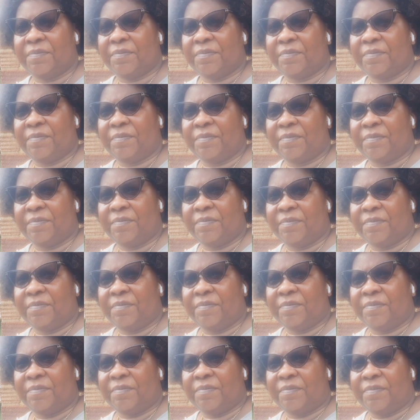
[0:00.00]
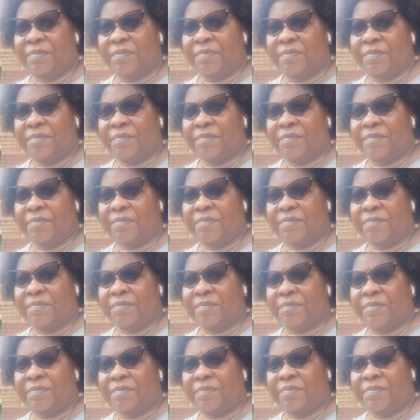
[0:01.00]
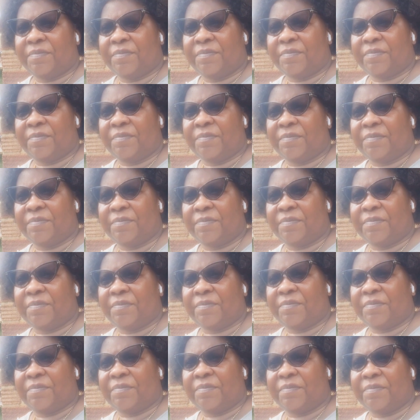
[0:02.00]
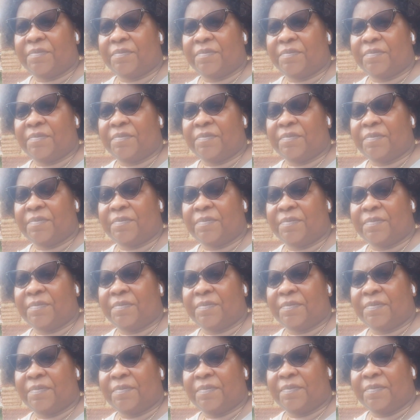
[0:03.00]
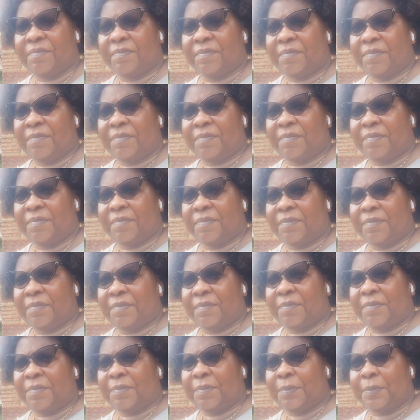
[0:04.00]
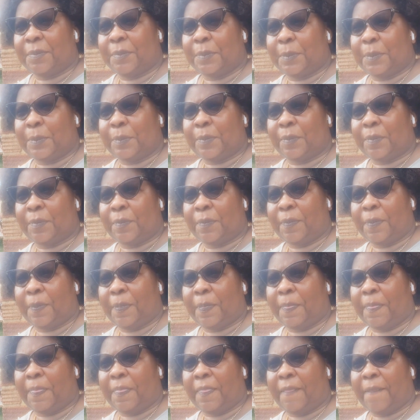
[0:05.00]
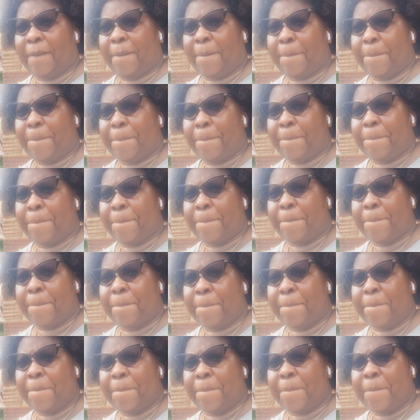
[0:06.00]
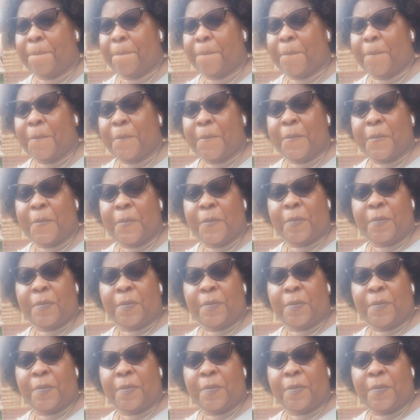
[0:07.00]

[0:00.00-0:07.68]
[no speech]